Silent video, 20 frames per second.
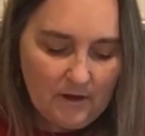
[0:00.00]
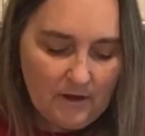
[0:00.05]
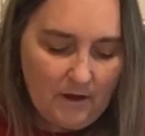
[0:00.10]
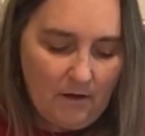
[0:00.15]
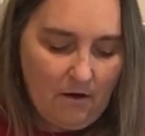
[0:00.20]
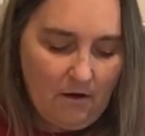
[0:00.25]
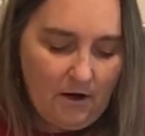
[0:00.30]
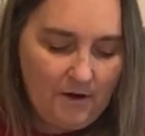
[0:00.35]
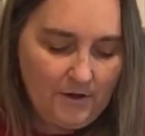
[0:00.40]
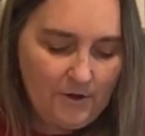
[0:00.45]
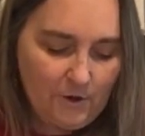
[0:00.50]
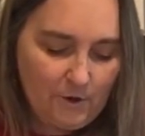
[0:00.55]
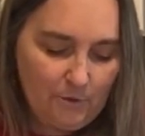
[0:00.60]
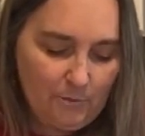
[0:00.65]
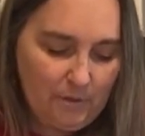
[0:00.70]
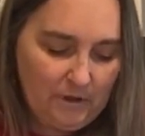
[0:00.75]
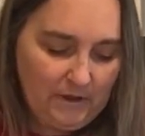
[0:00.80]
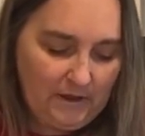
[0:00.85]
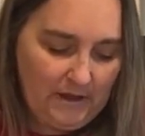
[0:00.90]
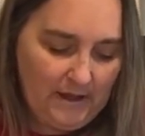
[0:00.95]
on your
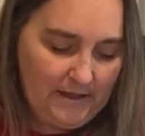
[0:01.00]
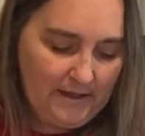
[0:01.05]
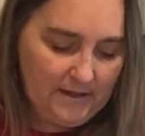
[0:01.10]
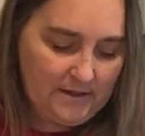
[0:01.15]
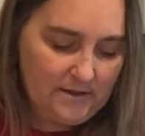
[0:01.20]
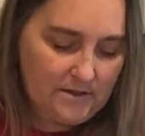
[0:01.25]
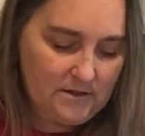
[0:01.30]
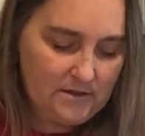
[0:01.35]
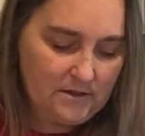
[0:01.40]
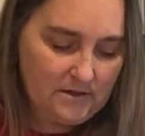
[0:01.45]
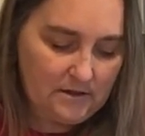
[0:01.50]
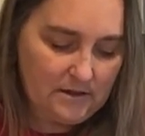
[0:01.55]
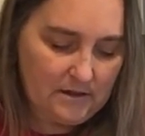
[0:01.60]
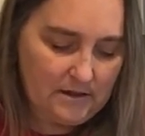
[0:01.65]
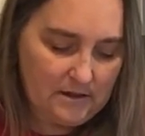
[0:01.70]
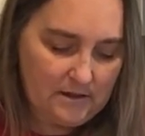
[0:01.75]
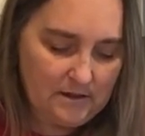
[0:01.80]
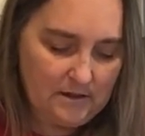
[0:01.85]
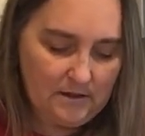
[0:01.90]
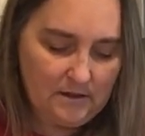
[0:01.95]
plate.
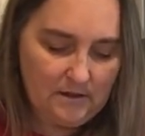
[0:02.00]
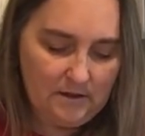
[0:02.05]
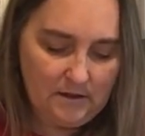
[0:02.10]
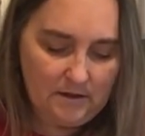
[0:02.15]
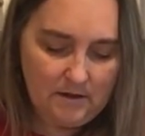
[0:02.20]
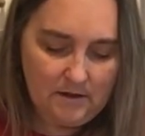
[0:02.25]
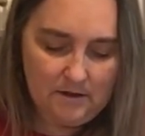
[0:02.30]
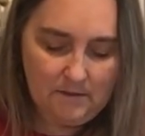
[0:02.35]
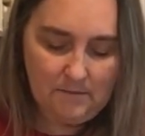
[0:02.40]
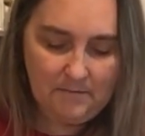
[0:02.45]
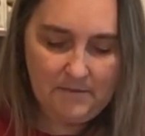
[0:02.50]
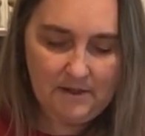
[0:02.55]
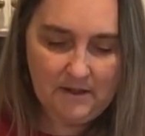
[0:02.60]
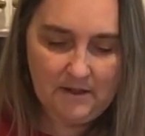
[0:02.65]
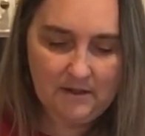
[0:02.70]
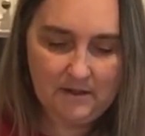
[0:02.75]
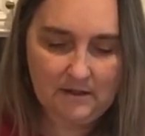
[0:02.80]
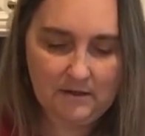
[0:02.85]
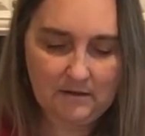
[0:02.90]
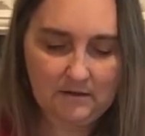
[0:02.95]
Okay,
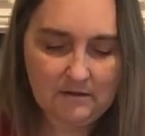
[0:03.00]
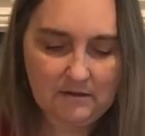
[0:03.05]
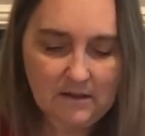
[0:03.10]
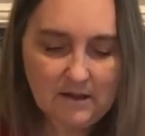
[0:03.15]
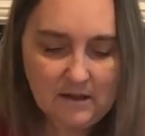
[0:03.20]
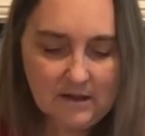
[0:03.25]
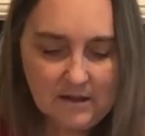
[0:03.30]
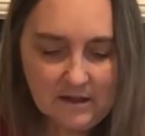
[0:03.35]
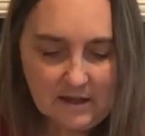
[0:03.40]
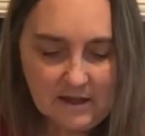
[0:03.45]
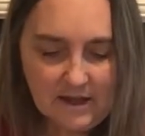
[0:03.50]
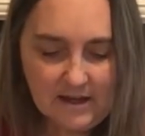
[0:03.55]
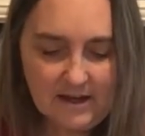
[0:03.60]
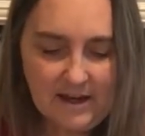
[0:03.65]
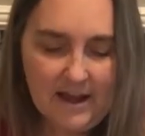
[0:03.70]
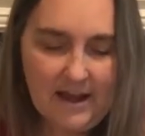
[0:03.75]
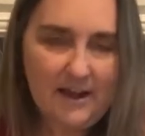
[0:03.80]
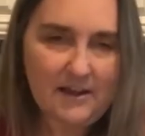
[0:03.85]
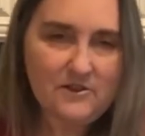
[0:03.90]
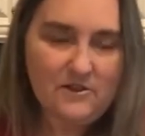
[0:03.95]
it
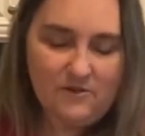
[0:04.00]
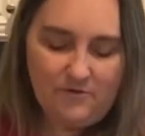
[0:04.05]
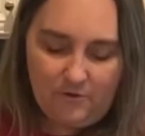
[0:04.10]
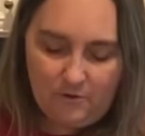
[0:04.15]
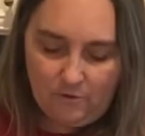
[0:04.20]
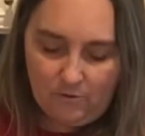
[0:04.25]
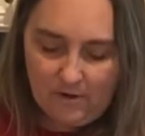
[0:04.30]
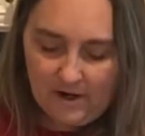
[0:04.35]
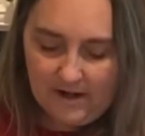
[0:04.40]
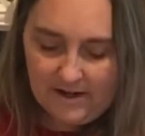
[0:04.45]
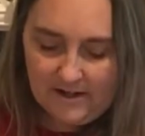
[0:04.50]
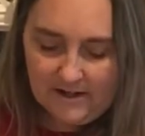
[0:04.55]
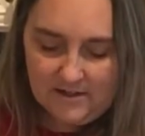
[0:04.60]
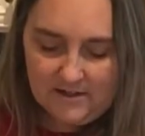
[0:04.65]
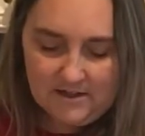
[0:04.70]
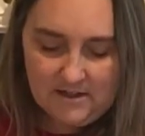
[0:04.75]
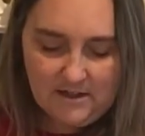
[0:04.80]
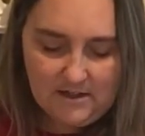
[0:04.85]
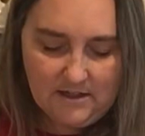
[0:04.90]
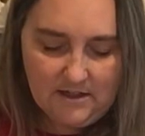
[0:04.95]
adds
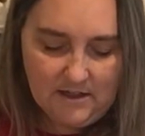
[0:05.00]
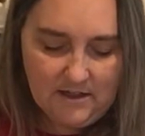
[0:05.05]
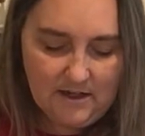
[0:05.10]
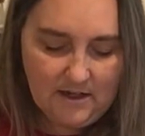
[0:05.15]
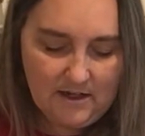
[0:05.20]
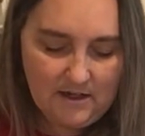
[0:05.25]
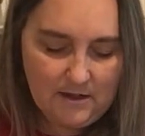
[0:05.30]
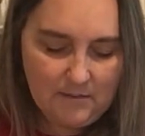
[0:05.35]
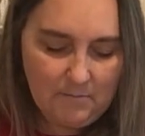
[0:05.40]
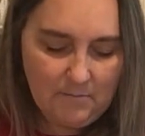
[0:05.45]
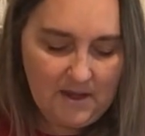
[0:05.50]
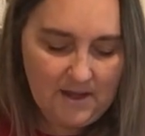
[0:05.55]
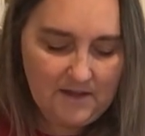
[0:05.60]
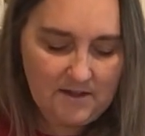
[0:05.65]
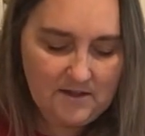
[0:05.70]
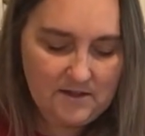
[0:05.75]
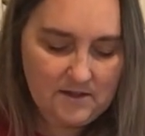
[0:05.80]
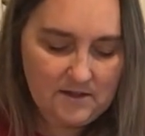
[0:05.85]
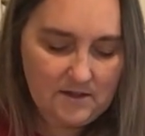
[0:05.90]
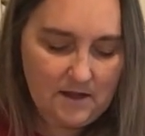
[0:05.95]
variety and it
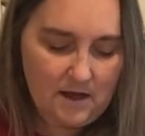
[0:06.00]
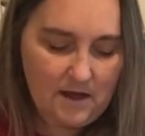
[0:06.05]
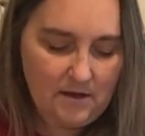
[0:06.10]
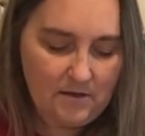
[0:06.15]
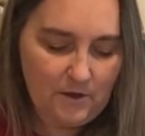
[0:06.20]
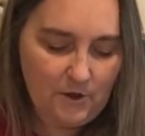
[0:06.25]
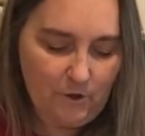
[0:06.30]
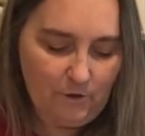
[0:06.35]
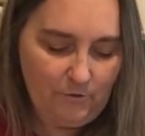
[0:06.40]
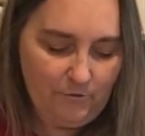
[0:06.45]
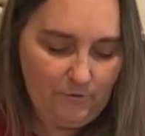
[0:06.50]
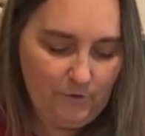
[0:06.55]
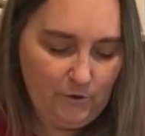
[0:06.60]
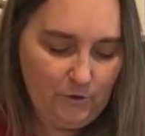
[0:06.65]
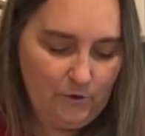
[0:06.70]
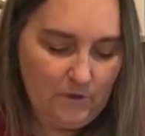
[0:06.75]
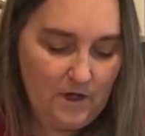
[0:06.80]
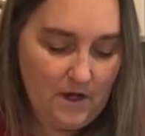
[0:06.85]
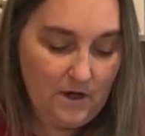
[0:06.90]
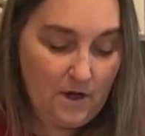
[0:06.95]
makes your
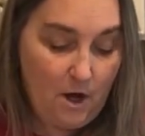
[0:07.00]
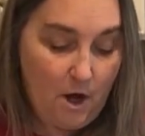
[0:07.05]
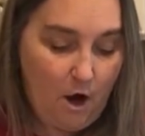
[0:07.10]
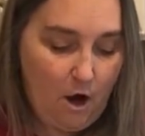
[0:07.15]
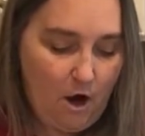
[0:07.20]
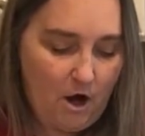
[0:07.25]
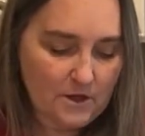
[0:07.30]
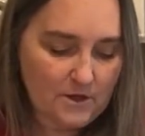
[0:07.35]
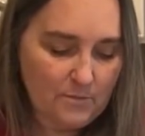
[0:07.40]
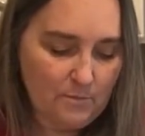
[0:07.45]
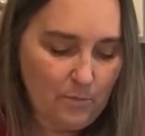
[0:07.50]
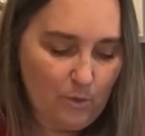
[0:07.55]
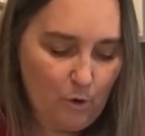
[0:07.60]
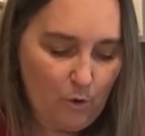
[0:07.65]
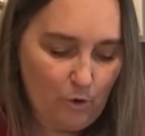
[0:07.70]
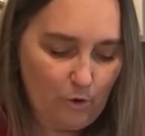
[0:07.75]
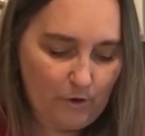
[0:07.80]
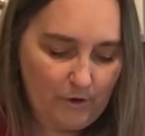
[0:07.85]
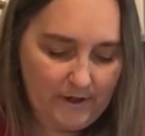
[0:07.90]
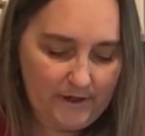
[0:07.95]
food not
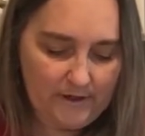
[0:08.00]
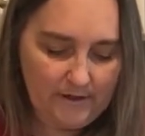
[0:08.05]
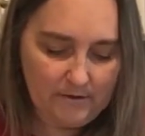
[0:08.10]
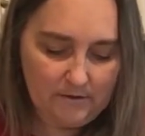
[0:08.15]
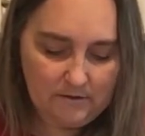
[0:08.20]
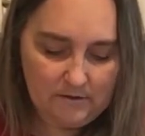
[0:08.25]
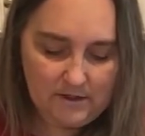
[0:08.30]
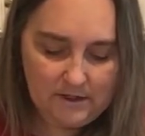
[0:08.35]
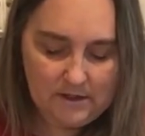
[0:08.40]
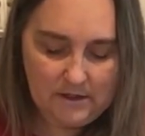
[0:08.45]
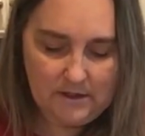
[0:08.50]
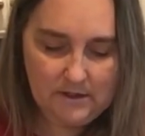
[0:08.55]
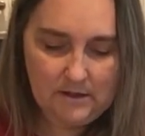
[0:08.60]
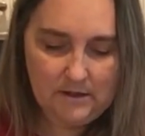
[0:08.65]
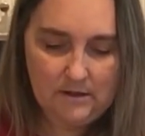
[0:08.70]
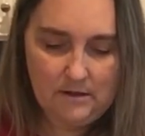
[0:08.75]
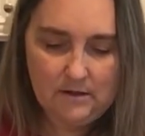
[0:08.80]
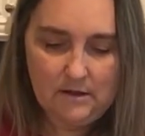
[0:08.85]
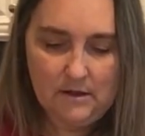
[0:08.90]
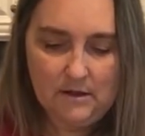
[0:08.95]
boring.
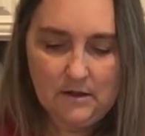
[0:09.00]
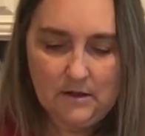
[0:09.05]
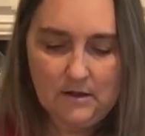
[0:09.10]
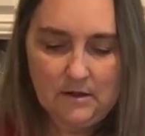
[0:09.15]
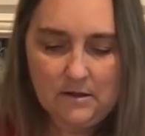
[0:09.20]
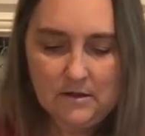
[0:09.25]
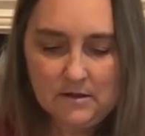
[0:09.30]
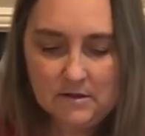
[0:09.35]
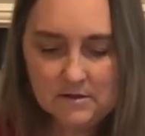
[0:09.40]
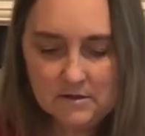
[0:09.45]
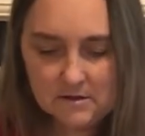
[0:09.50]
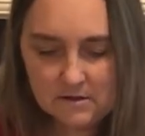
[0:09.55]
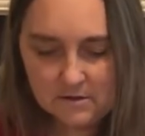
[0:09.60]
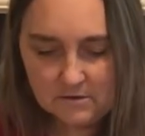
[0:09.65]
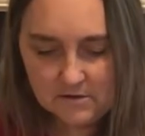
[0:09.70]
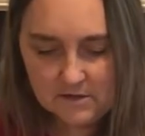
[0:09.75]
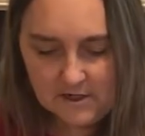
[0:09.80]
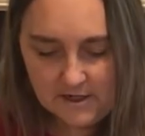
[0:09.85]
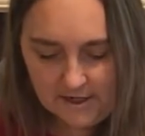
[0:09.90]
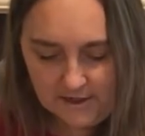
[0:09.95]
Okay, so
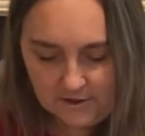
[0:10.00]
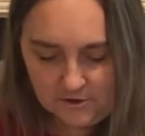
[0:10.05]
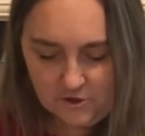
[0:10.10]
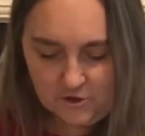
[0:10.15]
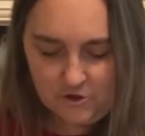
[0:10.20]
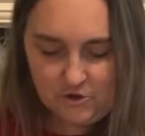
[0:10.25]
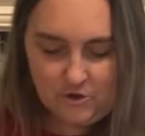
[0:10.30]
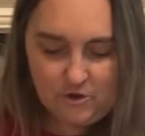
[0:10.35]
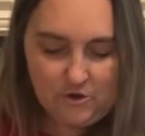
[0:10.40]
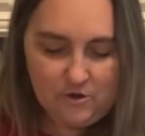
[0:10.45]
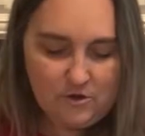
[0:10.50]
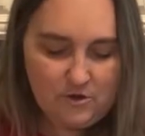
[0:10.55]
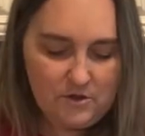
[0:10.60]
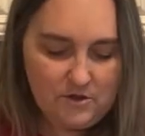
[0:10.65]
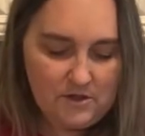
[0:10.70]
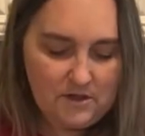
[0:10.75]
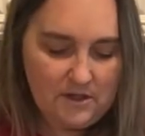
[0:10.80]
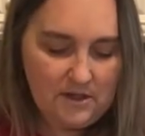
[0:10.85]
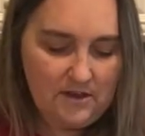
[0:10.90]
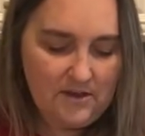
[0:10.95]

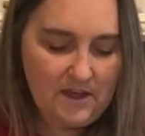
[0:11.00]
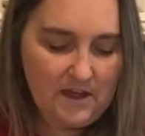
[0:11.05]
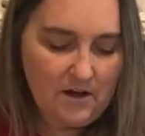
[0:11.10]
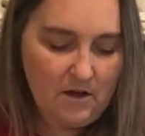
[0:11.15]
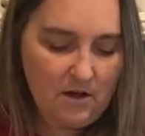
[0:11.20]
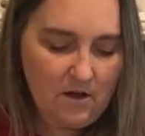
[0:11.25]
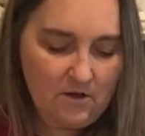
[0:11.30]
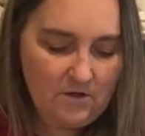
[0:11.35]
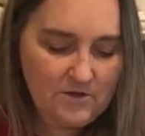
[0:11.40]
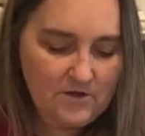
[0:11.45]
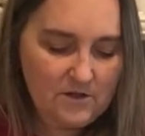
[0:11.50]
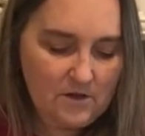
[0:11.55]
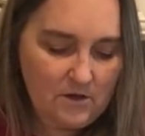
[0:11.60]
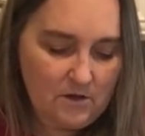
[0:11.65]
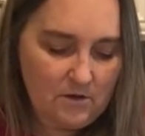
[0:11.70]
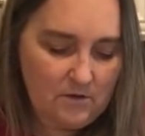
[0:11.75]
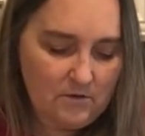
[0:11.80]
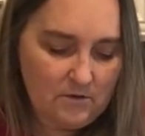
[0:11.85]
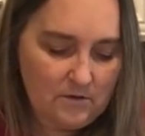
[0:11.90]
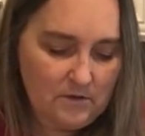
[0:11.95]
textures, and then
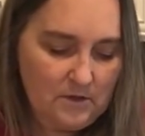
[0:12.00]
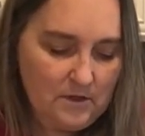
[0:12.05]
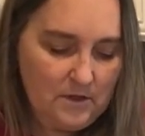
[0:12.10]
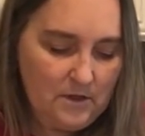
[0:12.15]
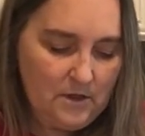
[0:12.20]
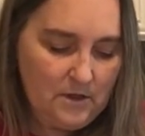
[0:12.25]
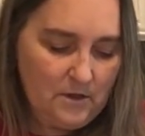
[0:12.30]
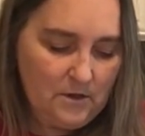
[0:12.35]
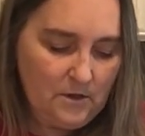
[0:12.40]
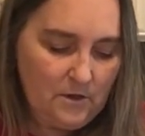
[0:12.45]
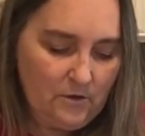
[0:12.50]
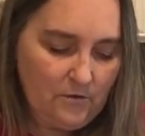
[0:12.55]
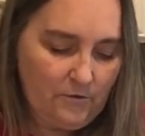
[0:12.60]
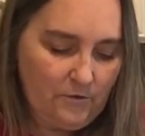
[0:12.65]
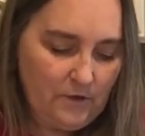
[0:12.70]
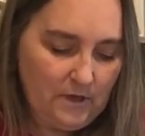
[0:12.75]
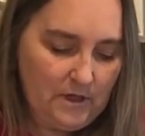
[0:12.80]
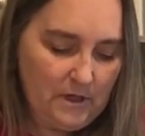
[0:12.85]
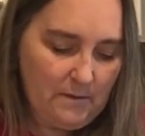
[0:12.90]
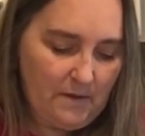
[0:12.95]
also don't
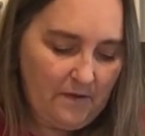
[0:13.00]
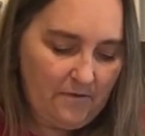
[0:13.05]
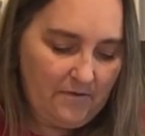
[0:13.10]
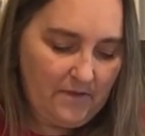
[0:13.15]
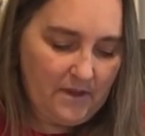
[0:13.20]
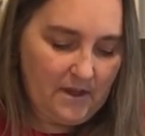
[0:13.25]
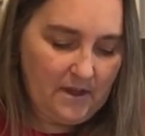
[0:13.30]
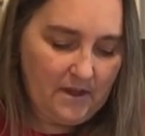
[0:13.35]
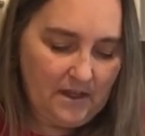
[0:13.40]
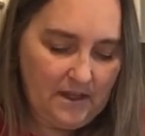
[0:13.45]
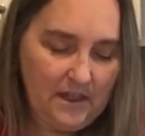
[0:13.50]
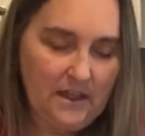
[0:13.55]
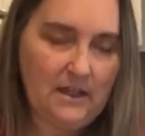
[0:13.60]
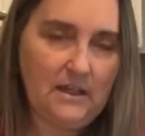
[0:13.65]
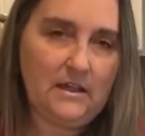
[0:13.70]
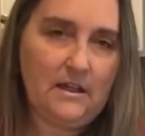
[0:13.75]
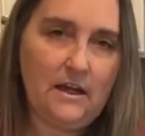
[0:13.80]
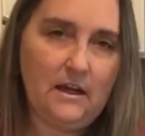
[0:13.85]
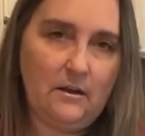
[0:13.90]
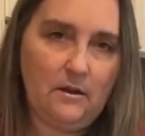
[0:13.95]
forget about the
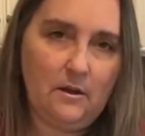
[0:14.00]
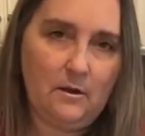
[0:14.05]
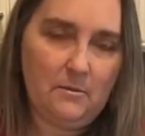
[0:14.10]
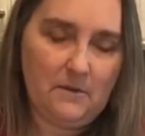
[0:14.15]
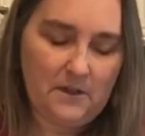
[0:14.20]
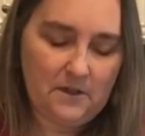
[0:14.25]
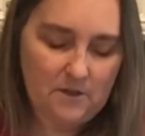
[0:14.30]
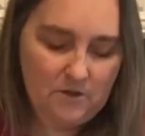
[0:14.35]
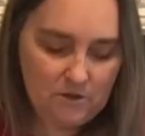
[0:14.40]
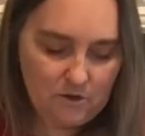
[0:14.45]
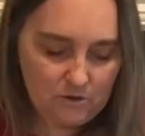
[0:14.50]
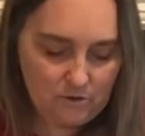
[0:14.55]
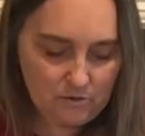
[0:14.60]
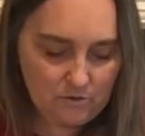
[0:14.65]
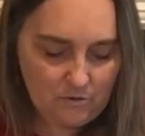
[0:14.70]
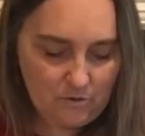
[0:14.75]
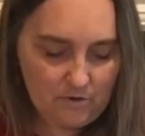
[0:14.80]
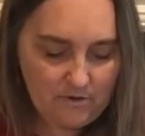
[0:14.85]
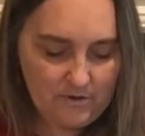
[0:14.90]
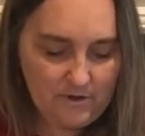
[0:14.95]
heat element too,
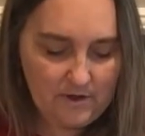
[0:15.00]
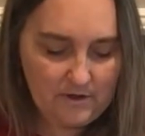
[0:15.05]
or the